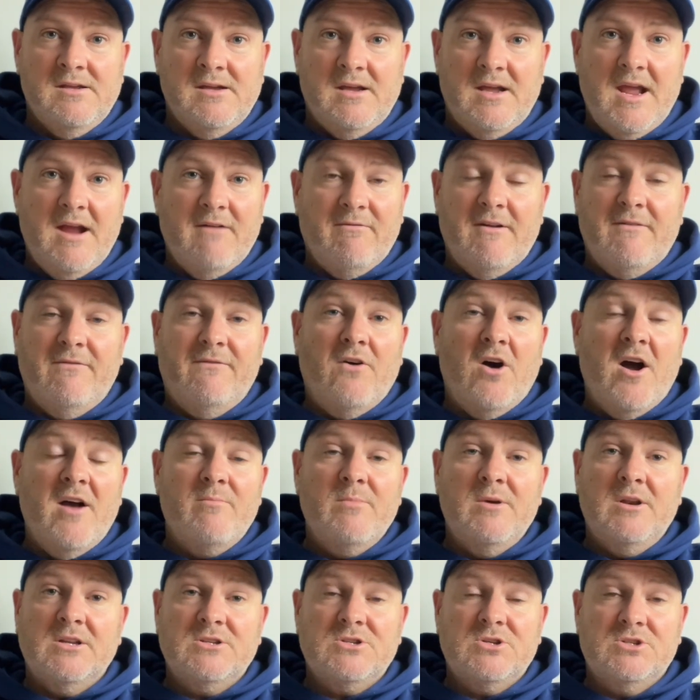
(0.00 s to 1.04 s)
every 5
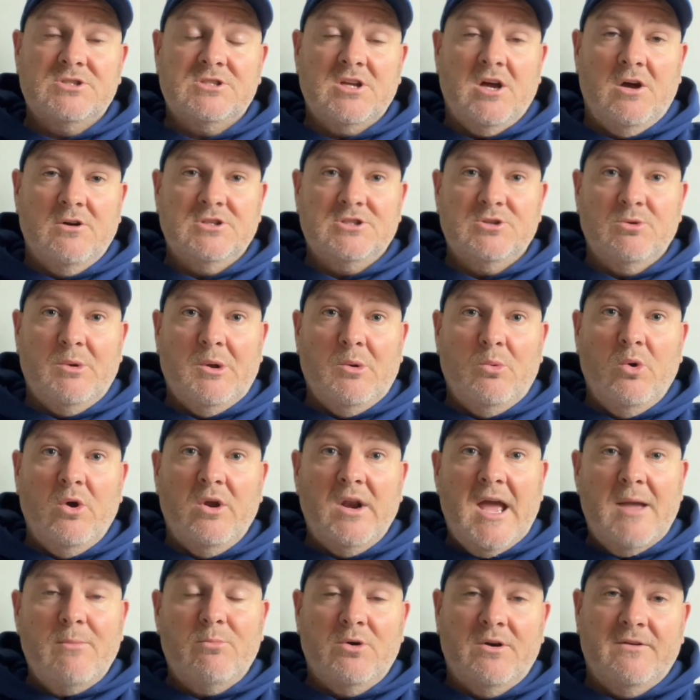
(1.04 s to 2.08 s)
minutes or so. So we
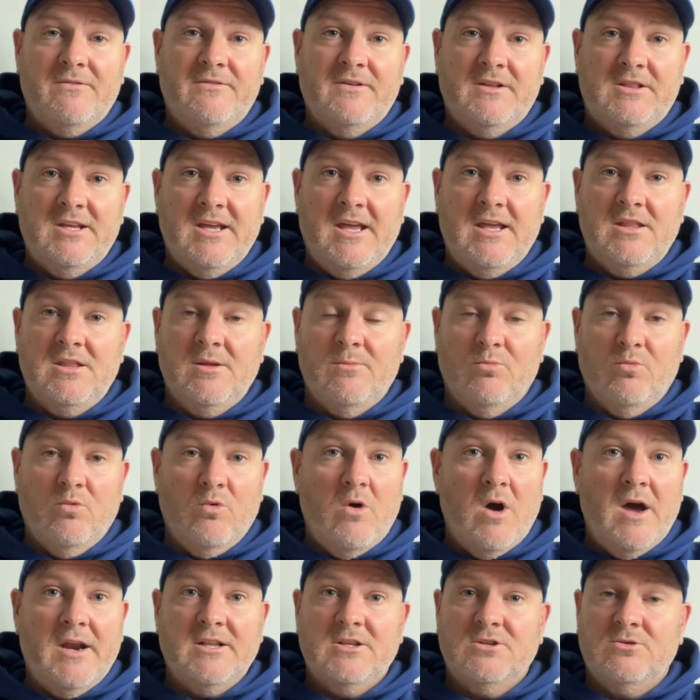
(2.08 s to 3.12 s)
weren't able to fatigue them
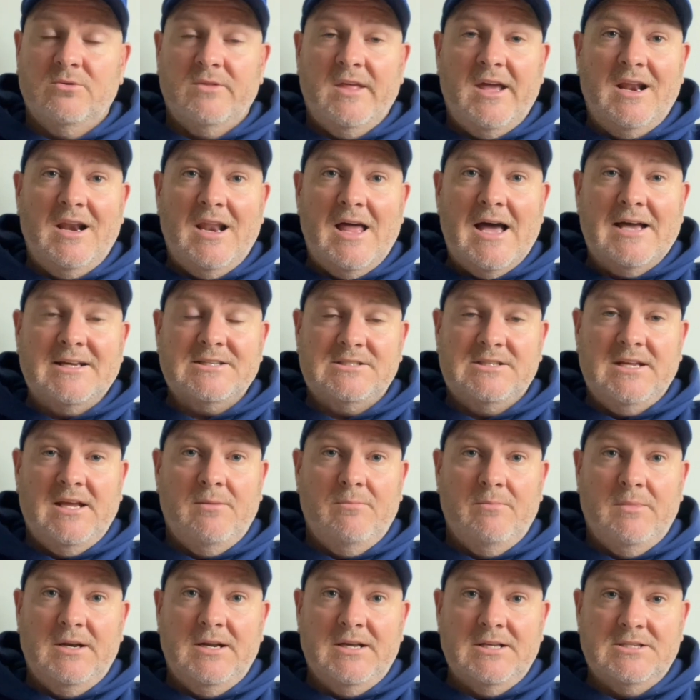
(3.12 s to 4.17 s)
right until that last
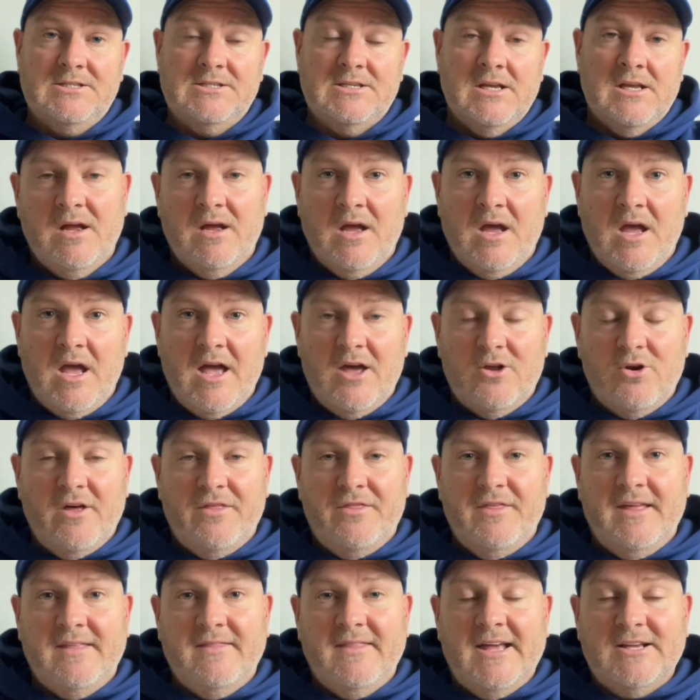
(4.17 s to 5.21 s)
10 minutes. And I
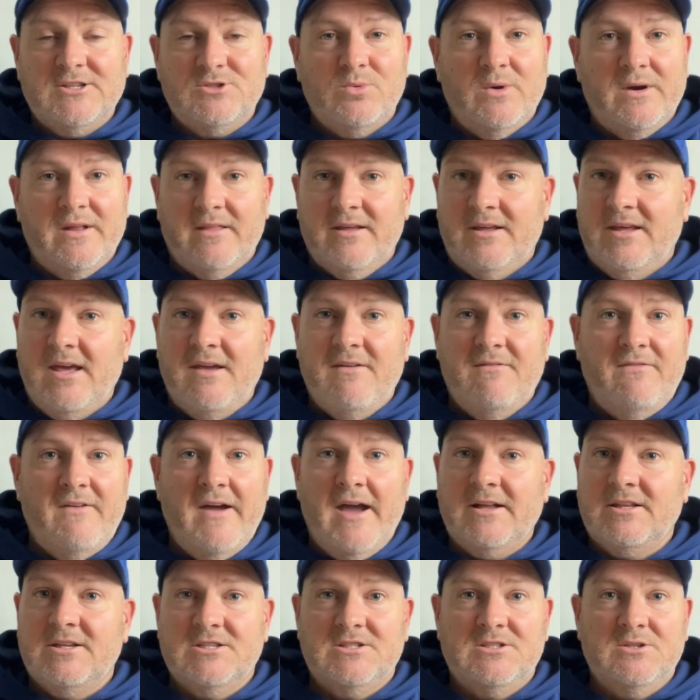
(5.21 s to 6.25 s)
think that's one of the key
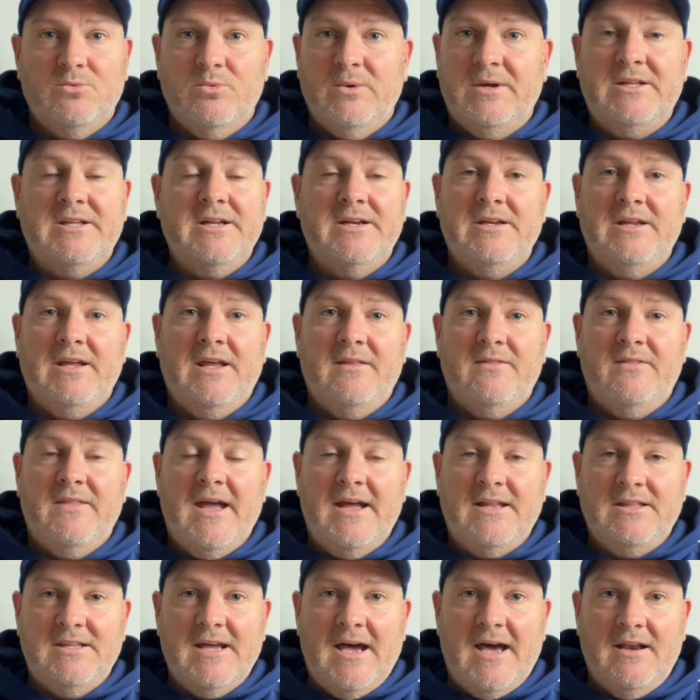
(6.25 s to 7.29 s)
factors that we didn't get
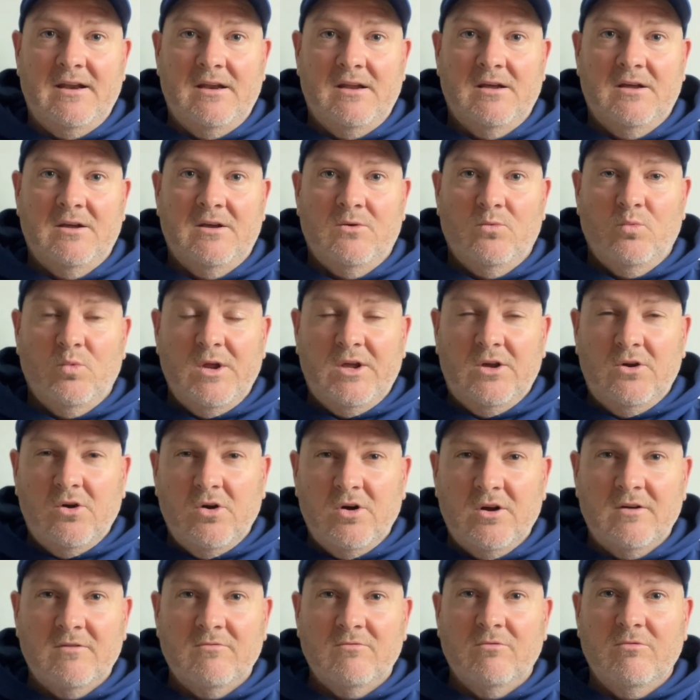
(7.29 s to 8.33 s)
that done. We
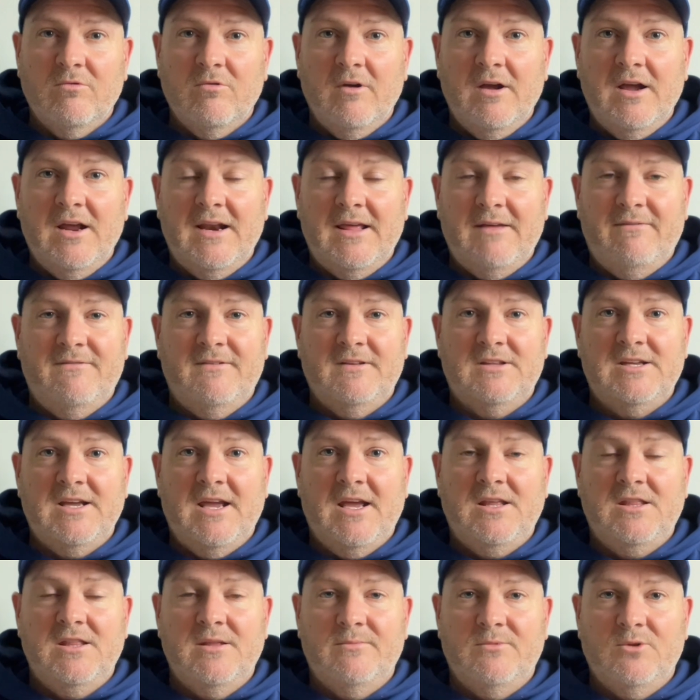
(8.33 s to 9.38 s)
couldn't really
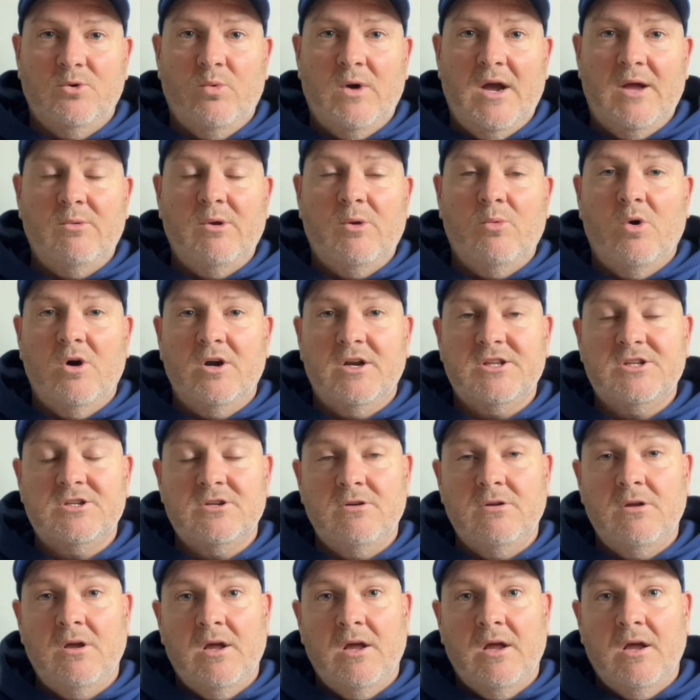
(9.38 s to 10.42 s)
fatigue them the way we wanted
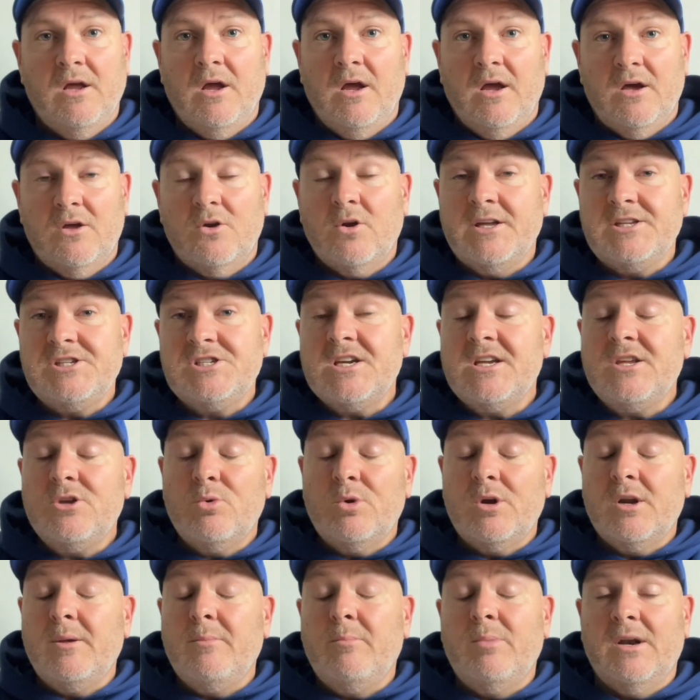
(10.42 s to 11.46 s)
to. And I
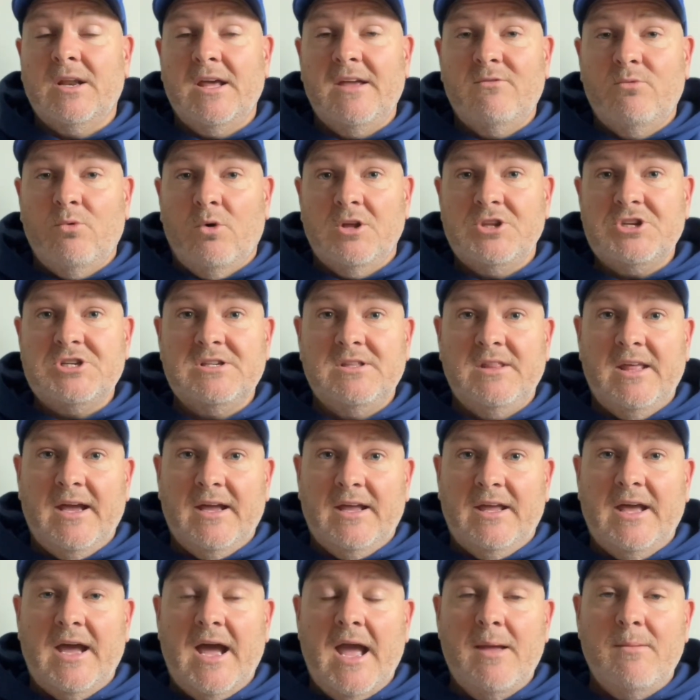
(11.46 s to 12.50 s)
genuinely believe, watching
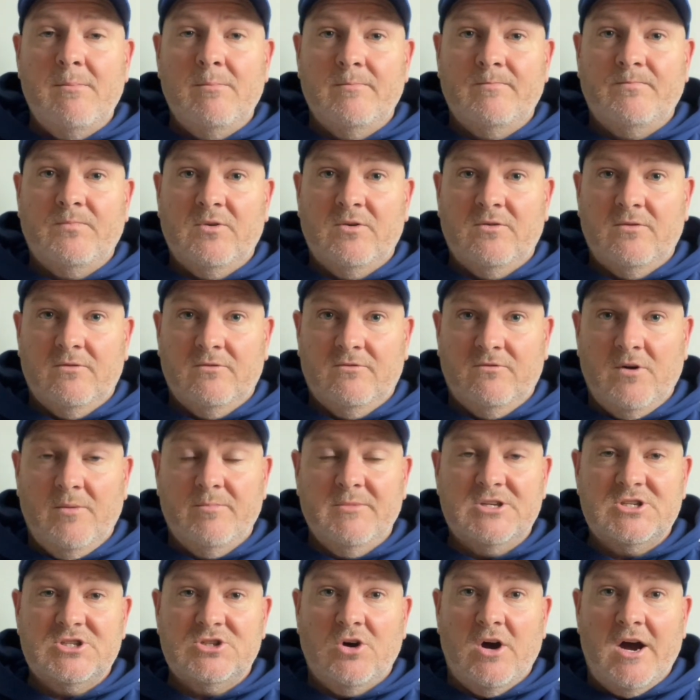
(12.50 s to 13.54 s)
that game from
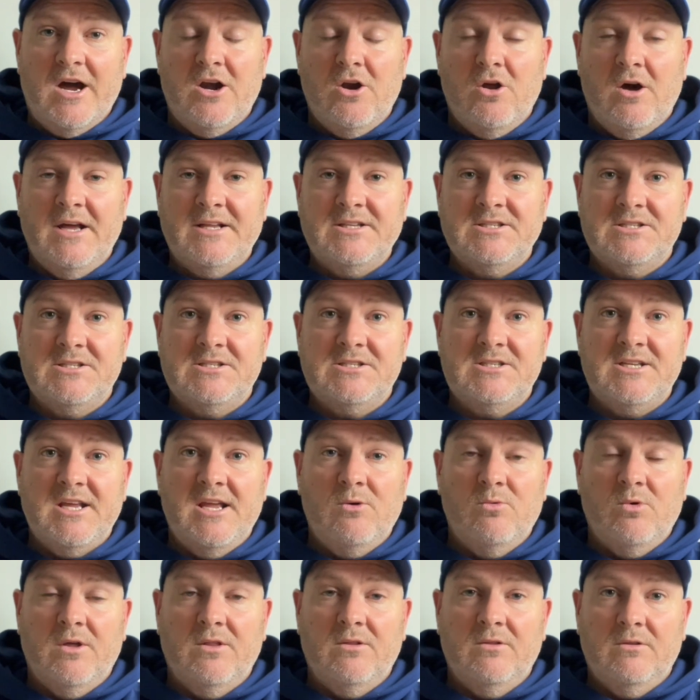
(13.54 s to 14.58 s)
the sidelines and
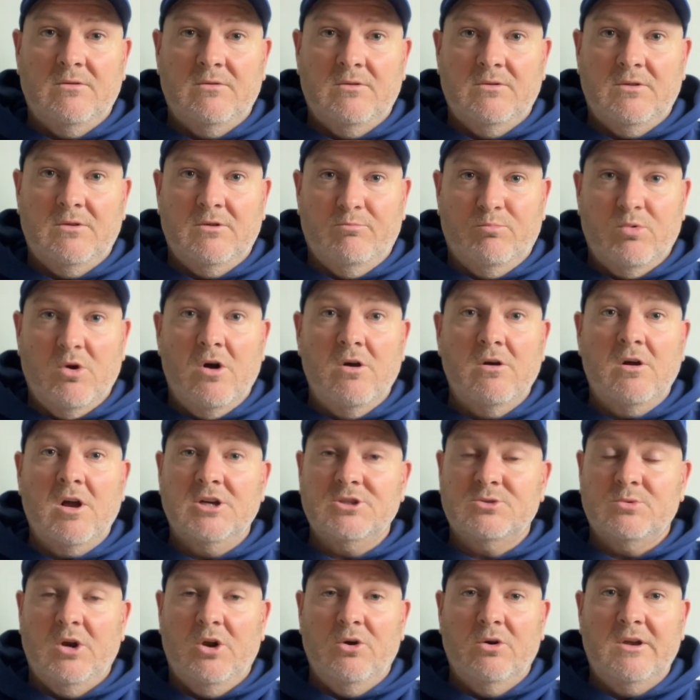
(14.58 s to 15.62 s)
seeing what the
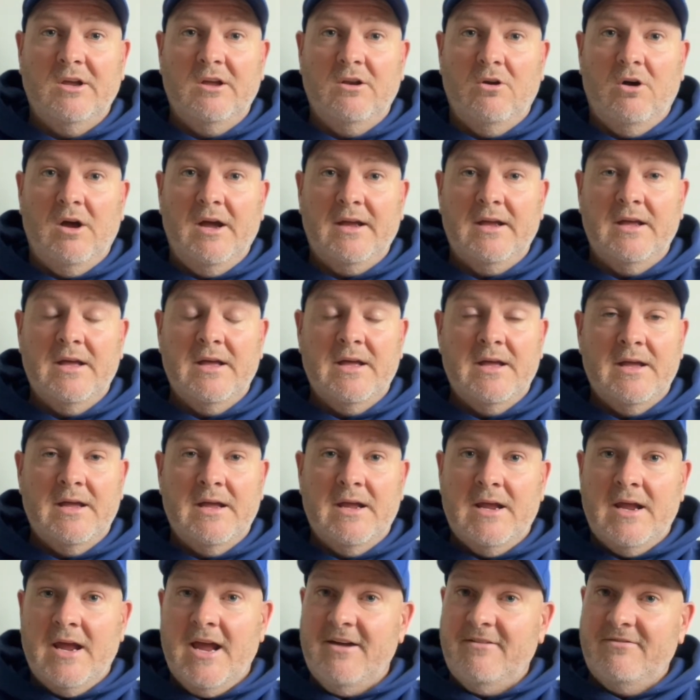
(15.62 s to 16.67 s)
Broncos were looking like,
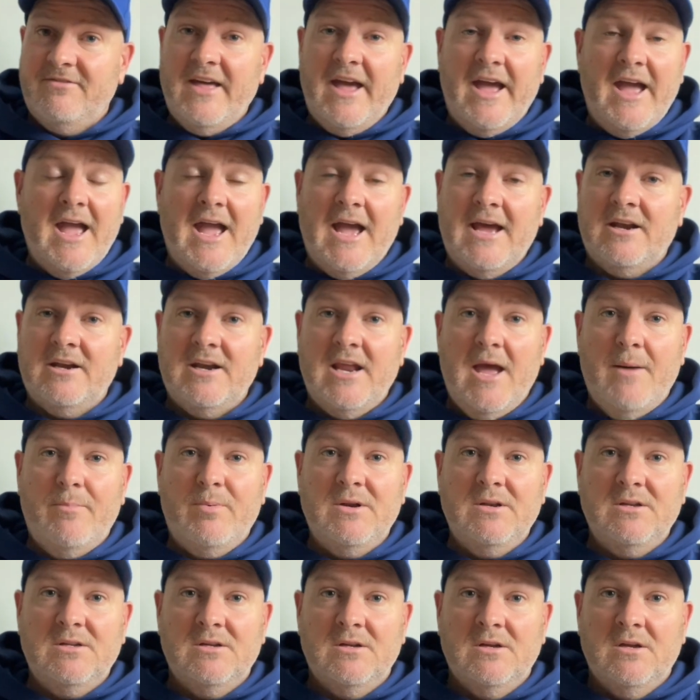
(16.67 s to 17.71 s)
if that hadn't
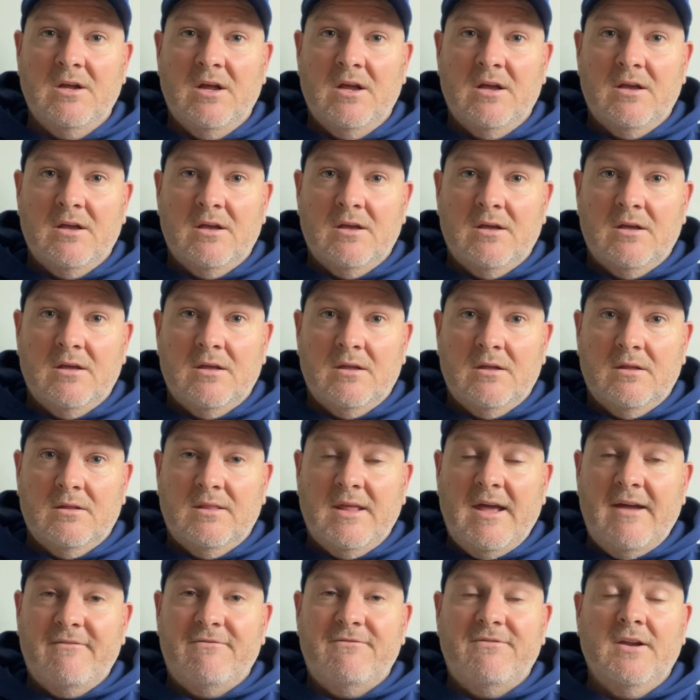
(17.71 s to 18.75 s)
happened,
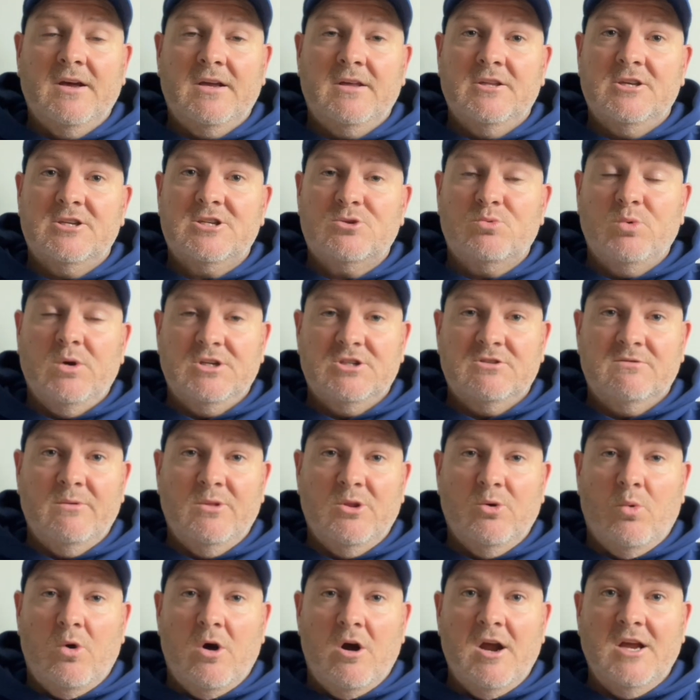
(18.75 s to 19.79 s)
that flick of the switch from
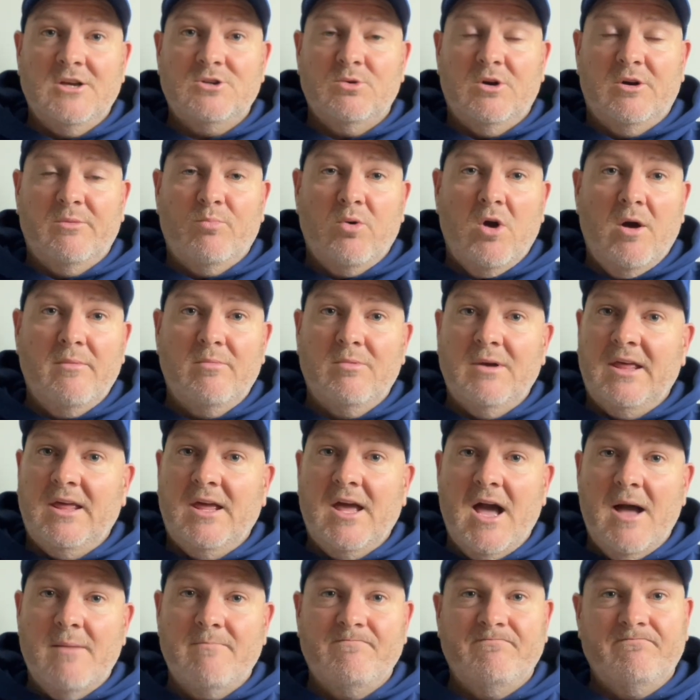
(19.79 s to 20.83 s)
the Warriors would have probably
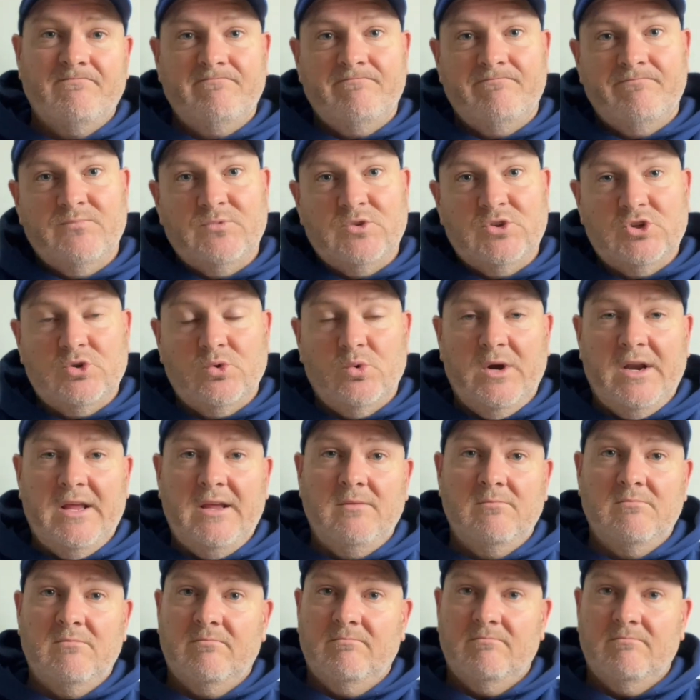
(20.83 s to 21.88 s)
come 20